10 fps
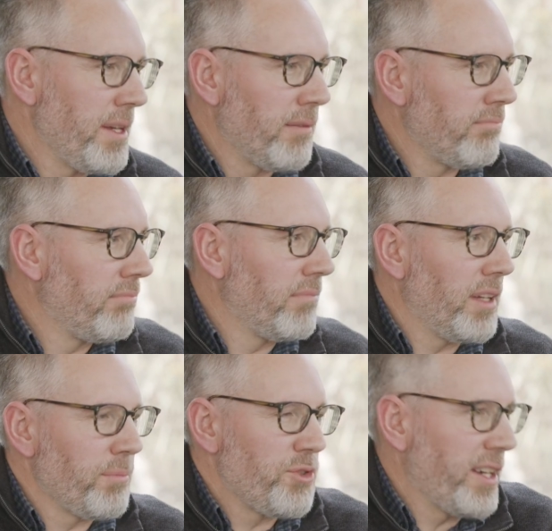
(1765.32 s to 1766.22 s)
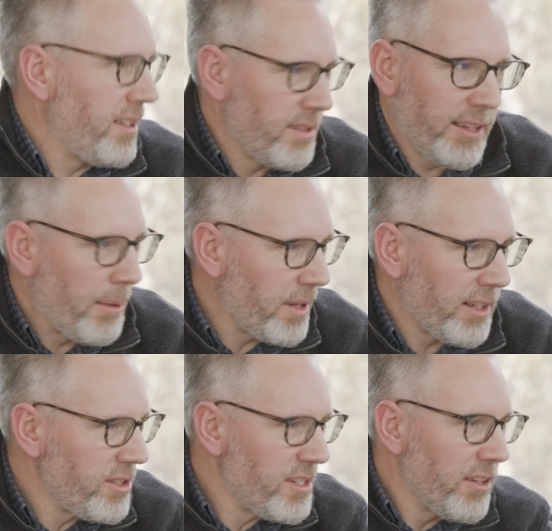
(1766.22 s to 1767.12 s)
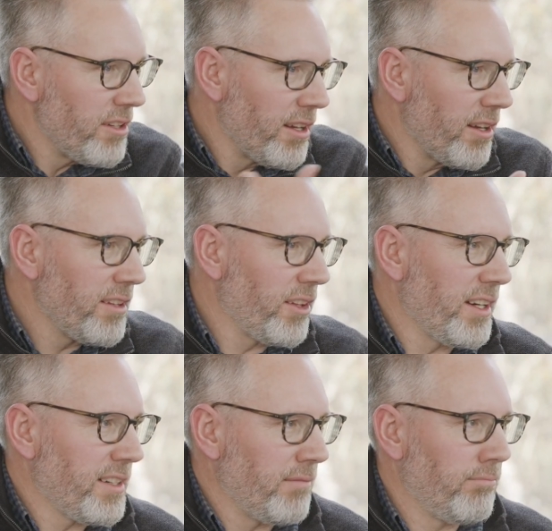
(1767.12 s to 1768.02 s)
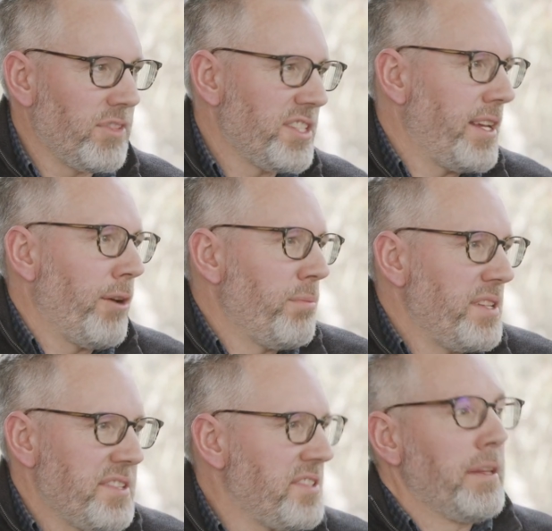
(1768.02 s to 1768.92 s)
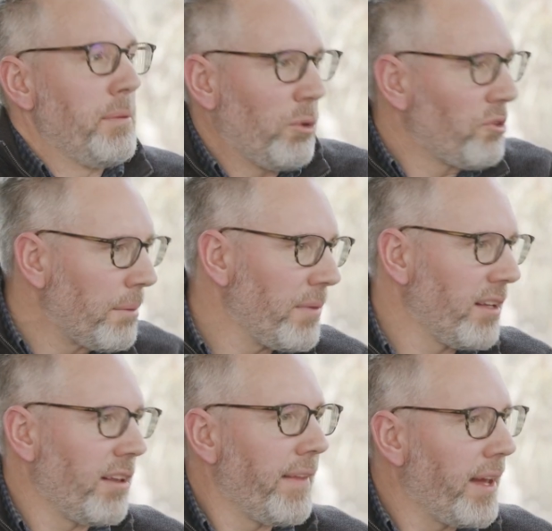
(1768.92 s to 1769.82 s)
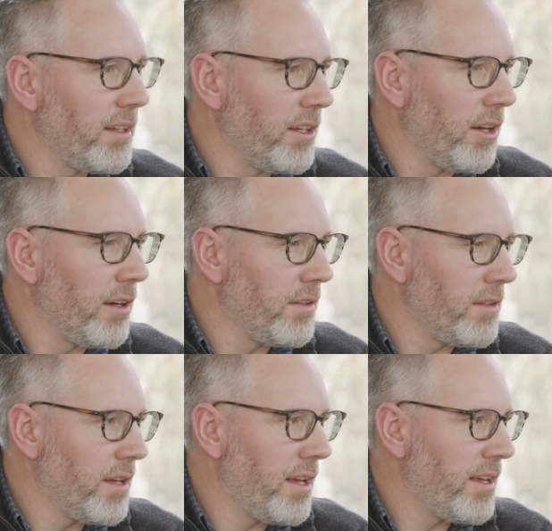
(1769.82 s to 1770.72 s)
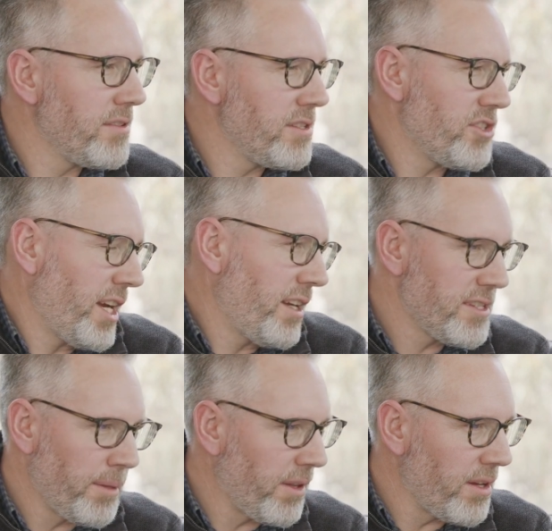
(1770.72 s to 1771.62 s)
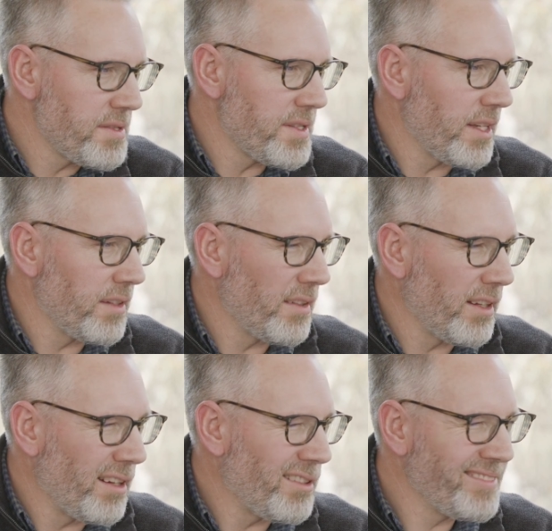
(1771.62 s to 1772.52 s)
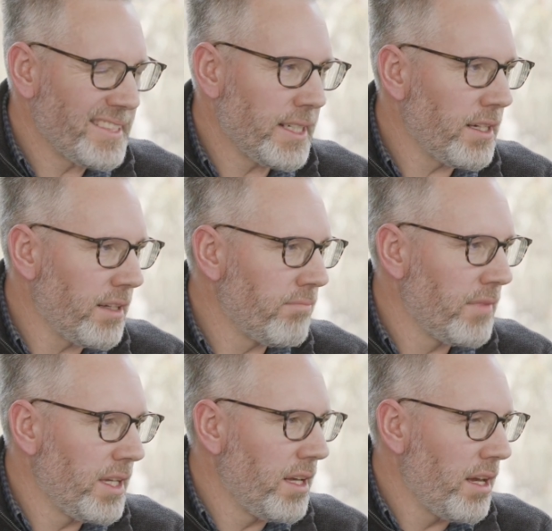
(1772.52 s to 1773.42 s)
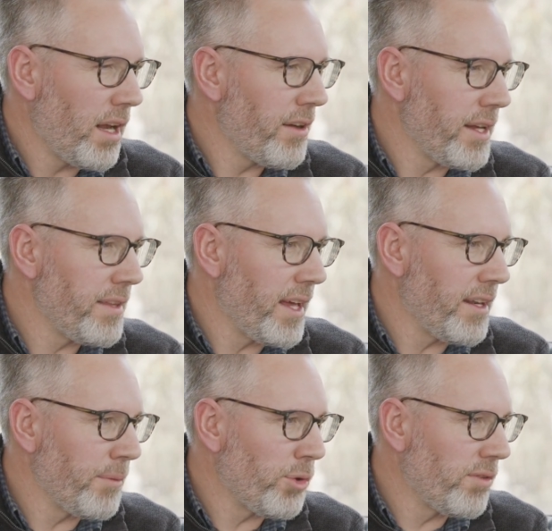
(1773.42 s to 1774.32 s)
I'm drinking something, you know, like to help me to sleep or something like that, you know. And checking some of those things and going, I don't need that anymore.